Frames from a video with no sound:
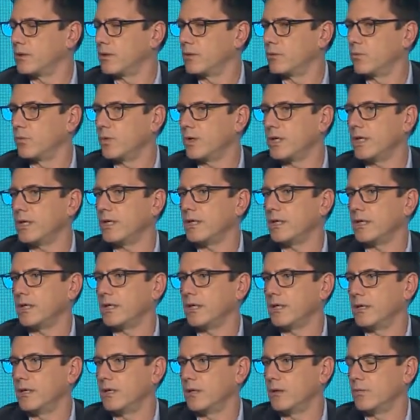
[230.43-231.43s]

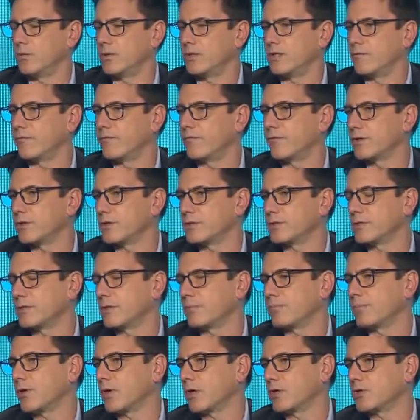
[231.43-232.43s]
We, with the first
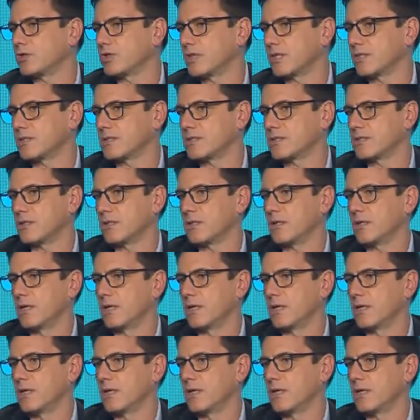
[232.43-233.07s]
projects,